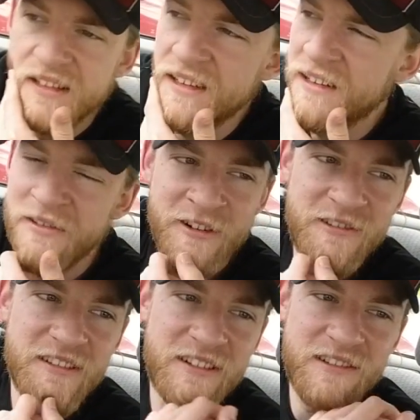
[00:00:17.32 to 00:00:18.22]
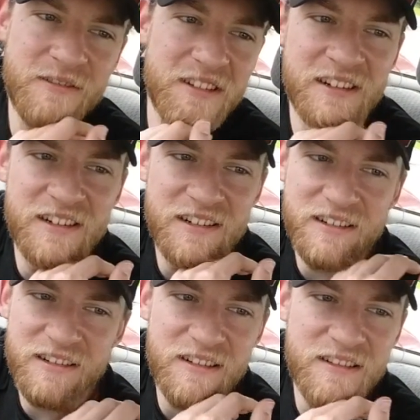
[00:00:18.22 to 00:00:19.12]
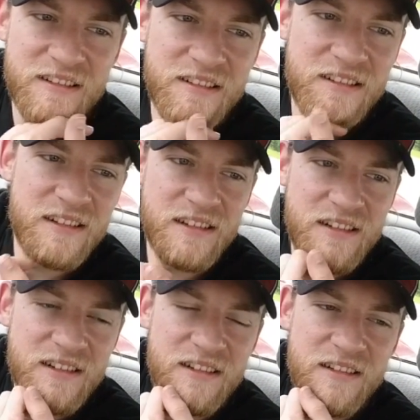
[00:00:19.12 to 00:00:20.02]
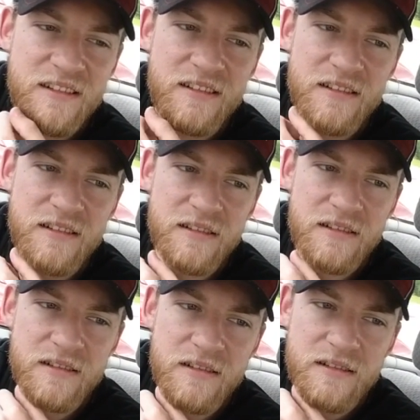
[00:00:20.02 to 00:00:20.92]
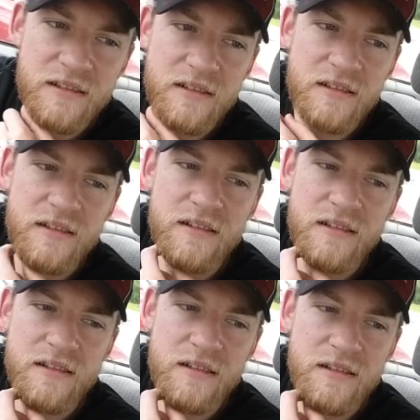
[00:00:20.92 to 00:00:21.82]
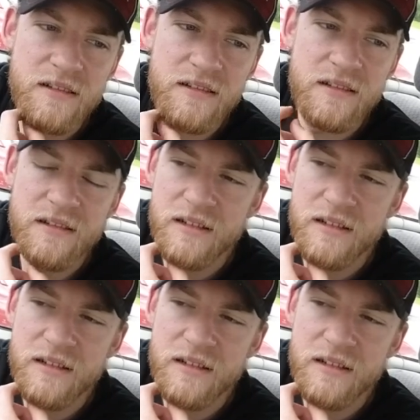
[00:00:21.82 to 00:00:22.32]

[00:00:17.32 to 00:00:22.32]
this an intro or a closer? It's intro. How about intros usually go?